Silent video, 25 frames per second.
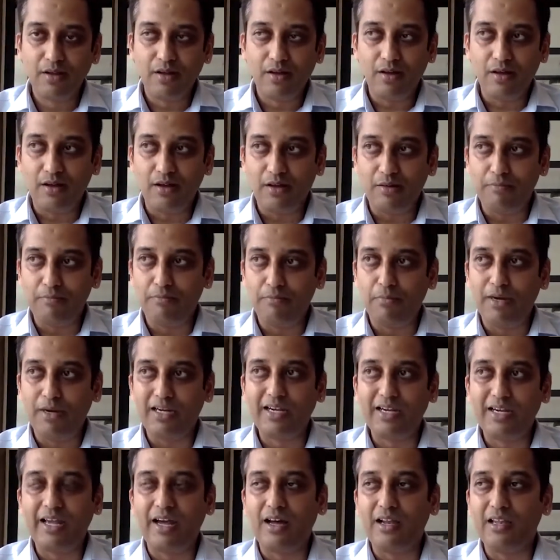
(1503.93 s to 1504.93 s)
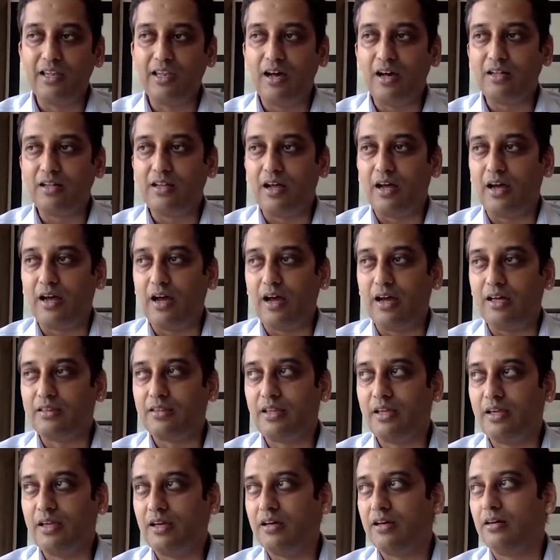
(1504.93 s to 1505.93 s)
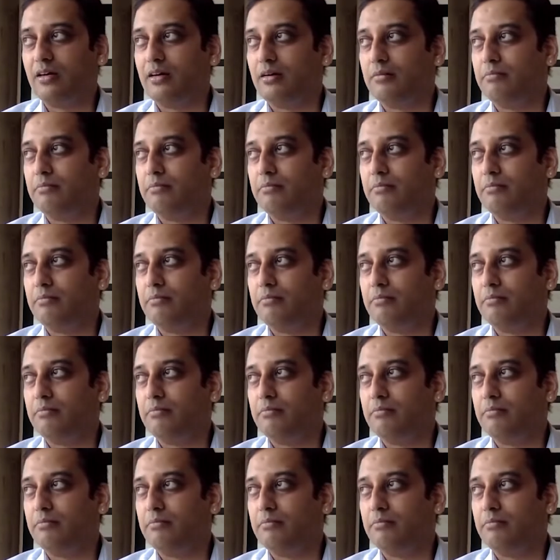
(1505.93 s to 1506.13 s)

But yeah, I think